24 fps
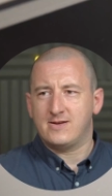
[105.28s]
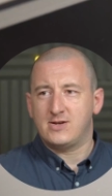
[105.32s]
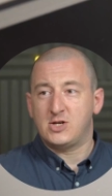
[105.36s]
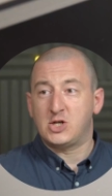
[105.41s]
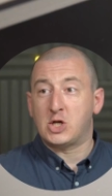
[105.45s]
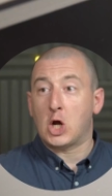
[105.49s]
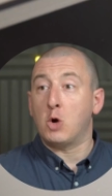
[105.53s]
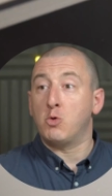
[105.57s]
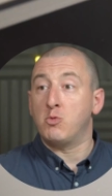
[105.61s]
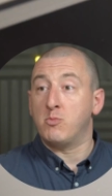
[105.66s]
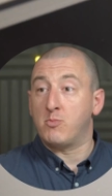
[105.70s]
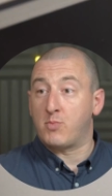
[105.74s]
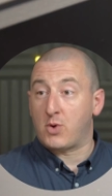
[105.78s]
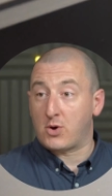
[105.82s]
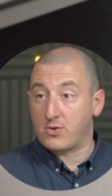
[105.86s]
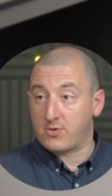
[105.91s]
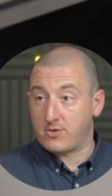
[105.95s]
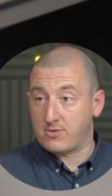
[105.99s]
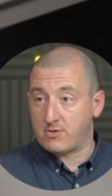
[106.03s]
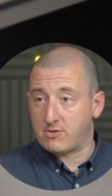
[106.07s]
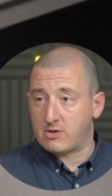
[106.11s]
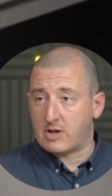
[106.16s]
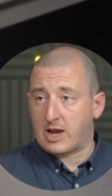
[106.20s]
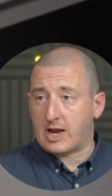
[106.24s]
Don't
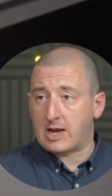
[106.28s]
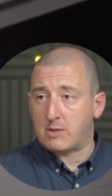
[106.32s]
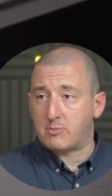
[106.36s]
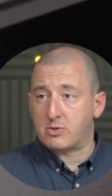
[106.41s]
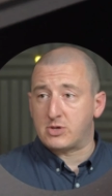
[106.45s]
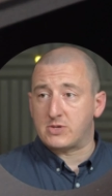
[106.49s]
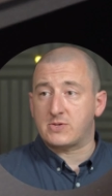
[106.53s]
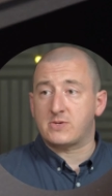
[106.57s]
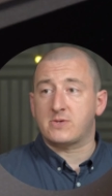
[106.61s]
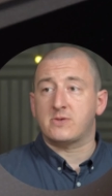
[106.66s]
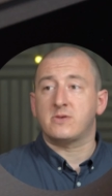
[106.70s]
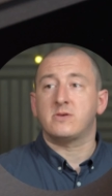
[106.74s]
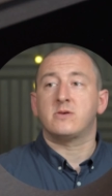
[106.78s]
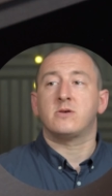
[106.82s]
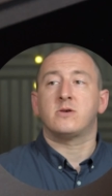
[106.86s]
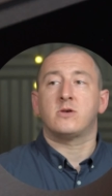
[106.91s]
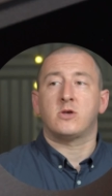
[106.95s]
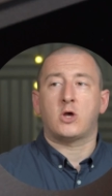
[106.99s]
bother the neighbours.